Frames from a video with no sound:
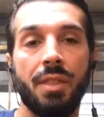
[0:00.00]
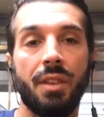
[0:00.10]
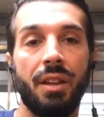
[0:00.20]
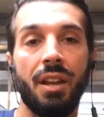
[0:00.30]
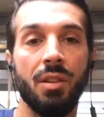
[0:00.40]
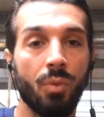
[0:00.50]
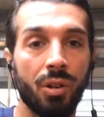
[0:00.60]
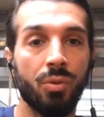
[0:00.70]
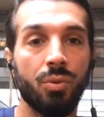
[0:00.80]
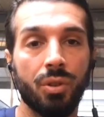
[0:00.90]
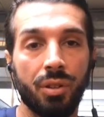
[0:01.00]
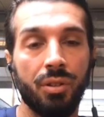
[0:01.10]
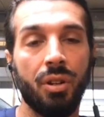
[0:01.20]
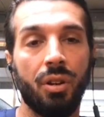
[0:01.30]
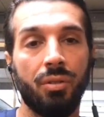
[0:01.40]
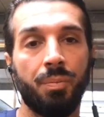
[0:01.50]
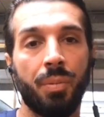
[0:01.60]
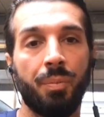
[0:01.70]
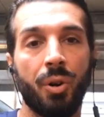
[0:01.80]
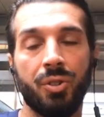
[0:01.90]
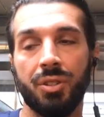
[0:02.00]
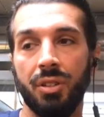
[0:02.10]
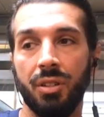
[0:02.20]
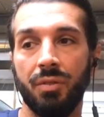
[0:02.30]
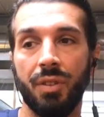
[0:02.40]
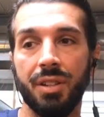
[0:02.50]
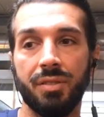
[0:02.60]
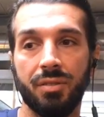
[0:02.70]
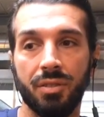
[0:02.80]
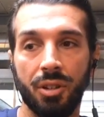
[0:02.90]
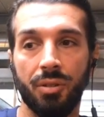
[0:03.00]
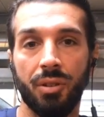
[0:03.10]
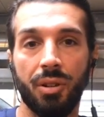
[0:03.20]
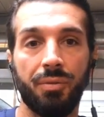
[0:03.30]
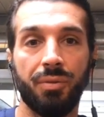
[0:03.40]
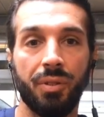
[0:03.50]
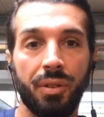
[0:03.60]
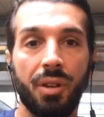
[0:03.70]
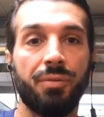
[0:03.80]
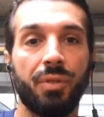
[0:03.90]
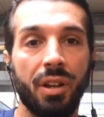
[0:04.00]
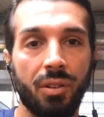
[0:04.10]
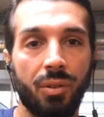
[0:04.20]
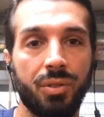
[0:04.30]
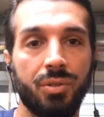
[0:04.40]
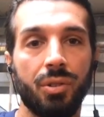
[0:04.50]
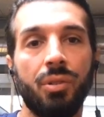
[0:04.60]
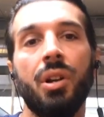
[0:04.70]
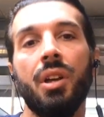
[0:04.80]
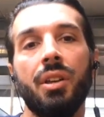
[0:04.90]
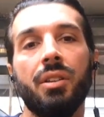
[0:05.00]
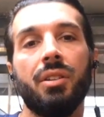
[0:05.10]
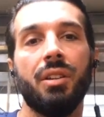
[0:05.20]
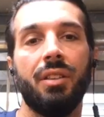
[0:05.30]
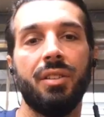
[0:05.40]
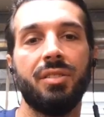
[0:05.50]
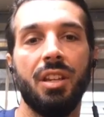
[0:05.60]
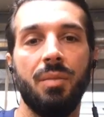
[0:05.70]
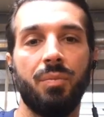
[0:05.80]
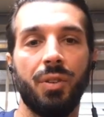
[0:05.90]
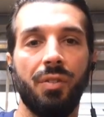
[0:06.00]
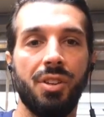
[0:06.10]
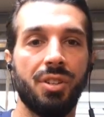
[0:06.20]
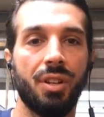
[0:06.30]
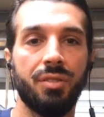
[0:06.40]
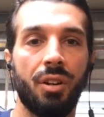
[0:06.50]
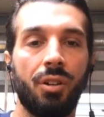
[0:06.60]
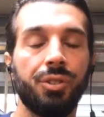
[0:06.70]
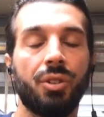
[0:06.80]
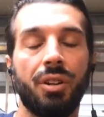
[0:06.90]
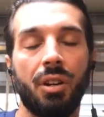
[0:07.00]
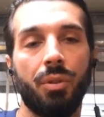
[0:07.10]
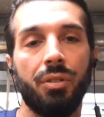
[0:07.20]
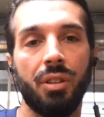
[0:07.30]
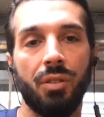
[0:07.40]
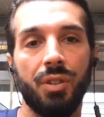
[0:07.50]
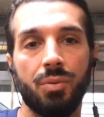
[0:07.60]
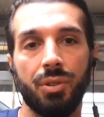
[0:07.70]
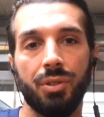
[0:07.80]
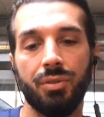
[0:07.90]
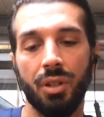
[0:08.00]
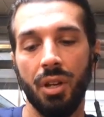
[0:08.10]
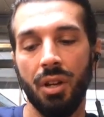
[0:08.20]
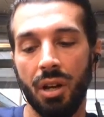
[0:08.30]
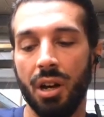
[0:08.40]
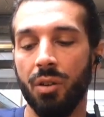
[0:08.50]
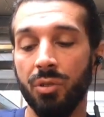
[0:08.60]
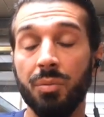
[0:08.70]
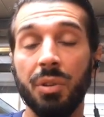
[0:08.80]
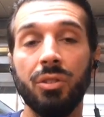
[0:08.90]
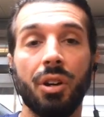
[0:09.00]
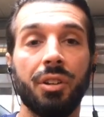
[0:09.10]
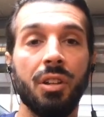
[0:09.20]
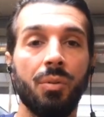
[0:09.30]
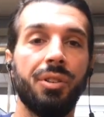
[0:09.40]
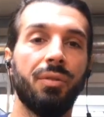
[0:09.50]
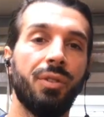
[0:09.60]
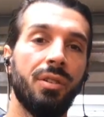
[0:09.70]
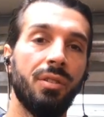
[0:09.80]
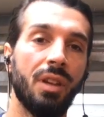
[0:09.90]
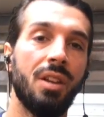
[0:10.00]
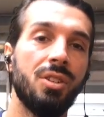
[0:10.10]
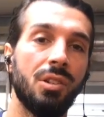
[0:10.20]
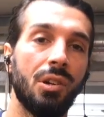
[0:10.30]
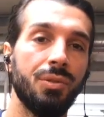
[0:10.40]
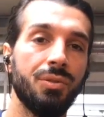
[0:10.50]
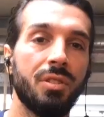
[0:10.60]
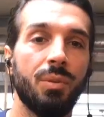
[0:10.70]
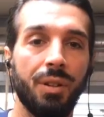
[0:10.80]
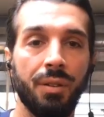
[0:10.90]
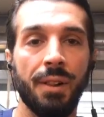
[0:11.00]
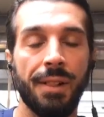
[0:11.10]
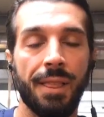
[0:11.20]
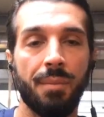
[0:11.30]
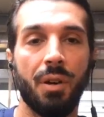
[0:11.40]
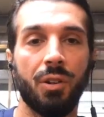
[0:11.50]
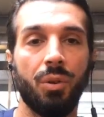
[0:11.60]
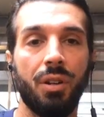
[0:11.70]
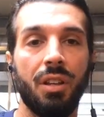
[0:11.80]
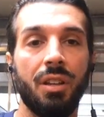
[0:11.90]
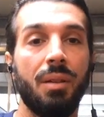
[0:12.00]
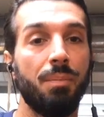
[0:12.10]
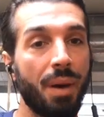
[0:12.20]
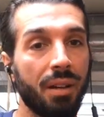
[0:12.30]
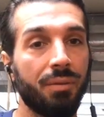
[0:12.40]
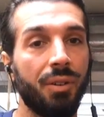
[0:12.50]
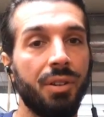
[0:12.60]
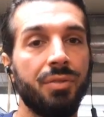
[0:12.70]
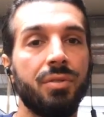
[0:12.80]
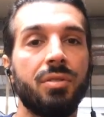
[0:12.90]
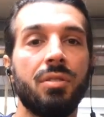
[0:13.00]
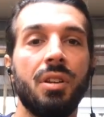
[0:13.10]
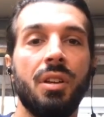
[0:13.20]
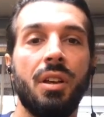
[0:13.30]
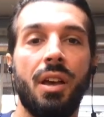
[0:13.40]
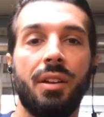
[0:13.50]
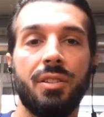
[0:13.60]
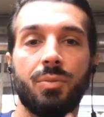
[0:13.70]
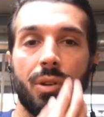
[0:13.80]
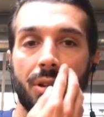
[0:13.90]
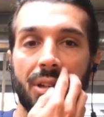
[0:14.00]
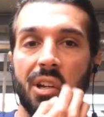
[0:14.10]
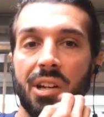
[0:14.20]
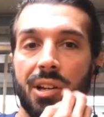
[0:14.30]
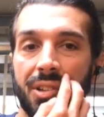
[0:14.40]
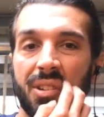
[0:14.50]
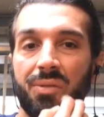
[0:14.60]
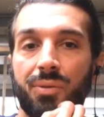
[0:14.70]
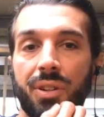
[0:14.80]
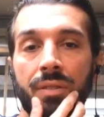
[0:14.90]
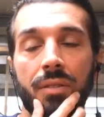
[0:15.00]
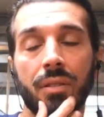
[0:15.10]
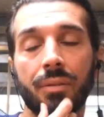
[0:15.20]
that anyone who could, you know, partially invest, you know, a franc or so, could get the same privilege as ultra net worth individuals. We've been talking with different NGOs as well about creating impact funds, and as well different